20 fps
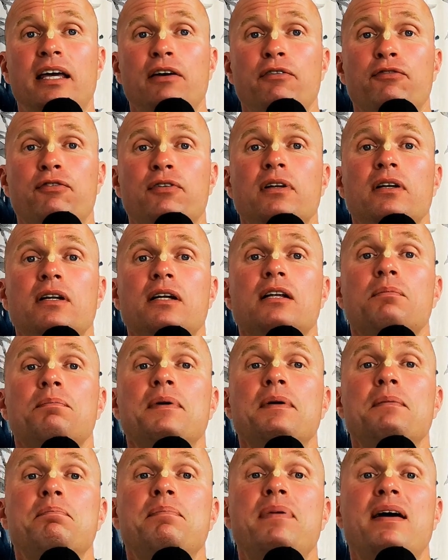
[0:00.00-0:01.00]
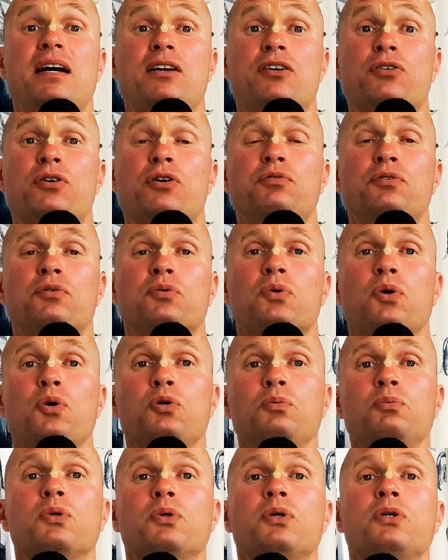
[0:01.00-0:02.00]
Give a little bit better of a
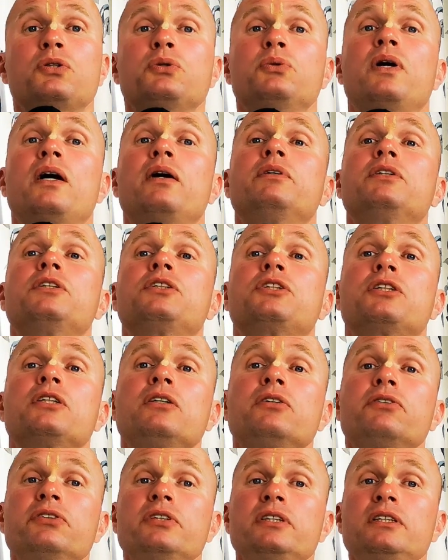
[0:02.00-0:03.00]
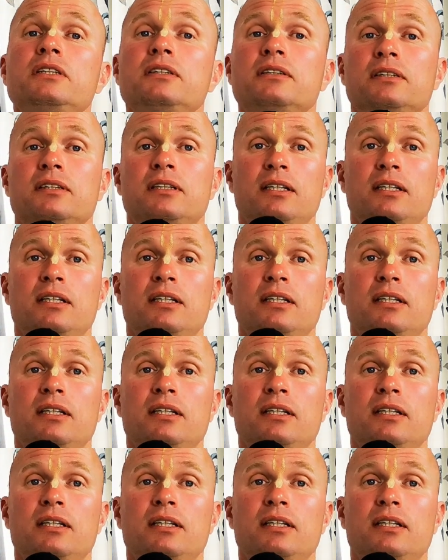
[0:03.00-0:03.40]
role model to our children.